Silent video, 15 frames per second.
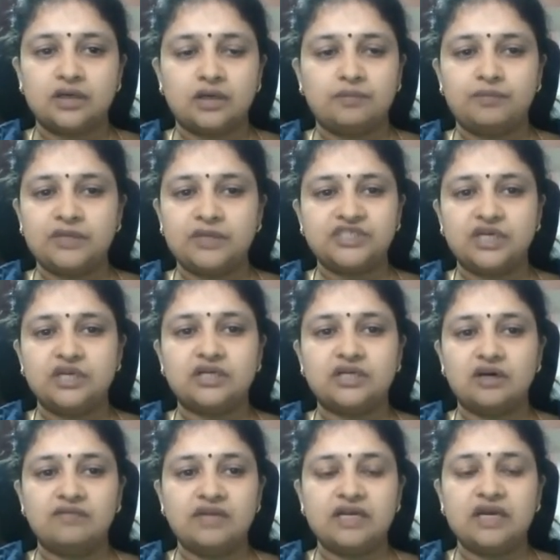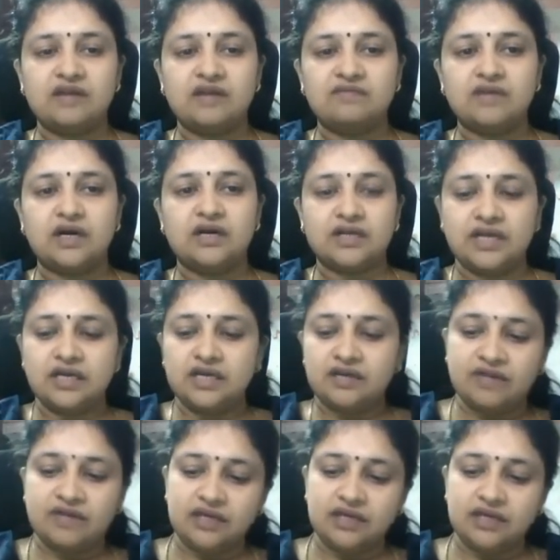the patient will have really a very